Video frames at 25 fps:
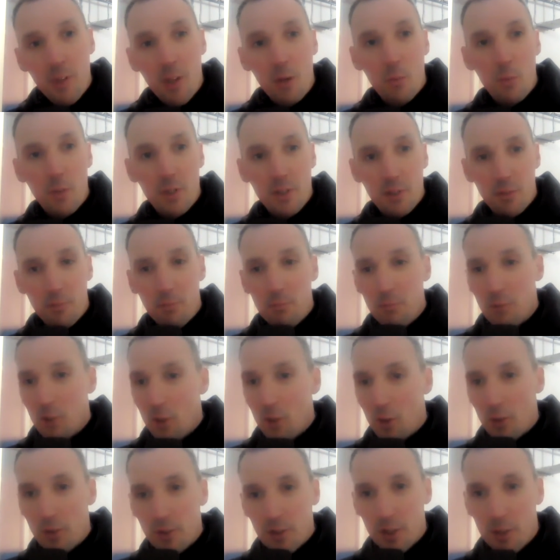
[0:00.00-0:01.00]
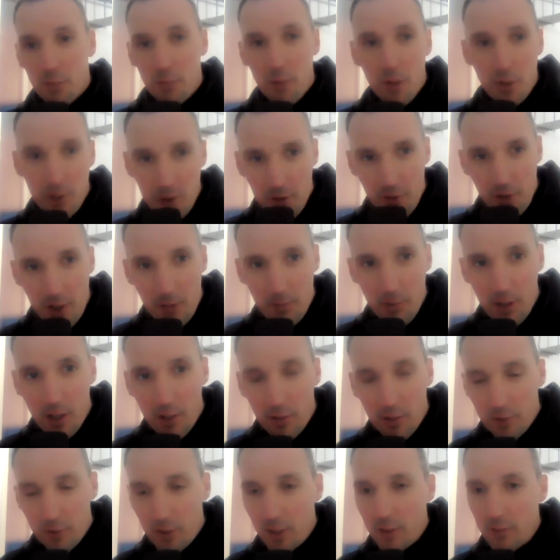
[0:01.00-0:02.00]
with some long-term nurture
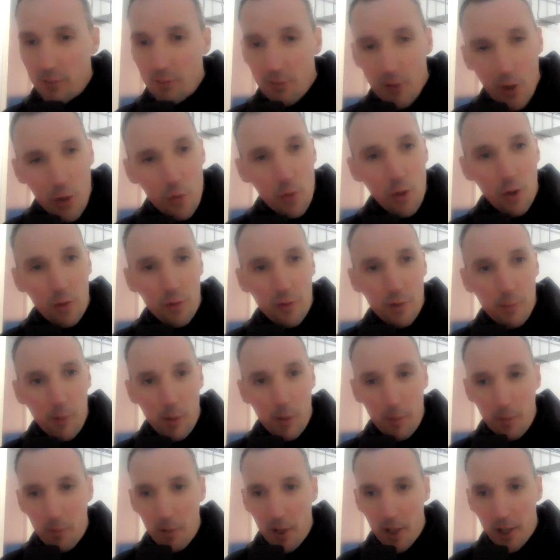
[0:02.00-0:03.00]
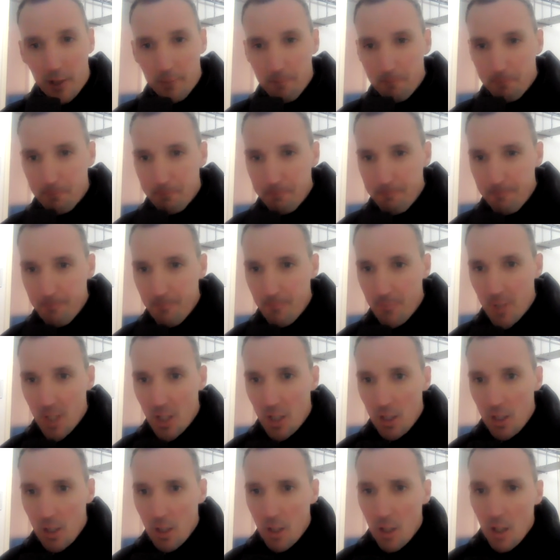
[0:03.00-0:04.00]
emails, and who knows, they might be back.
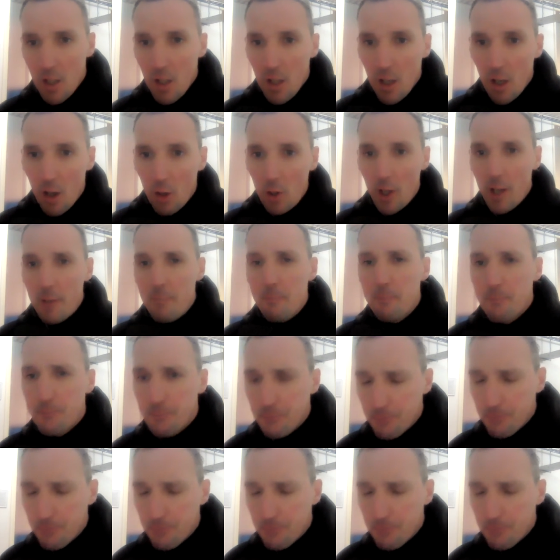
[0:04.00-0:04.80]
Okay.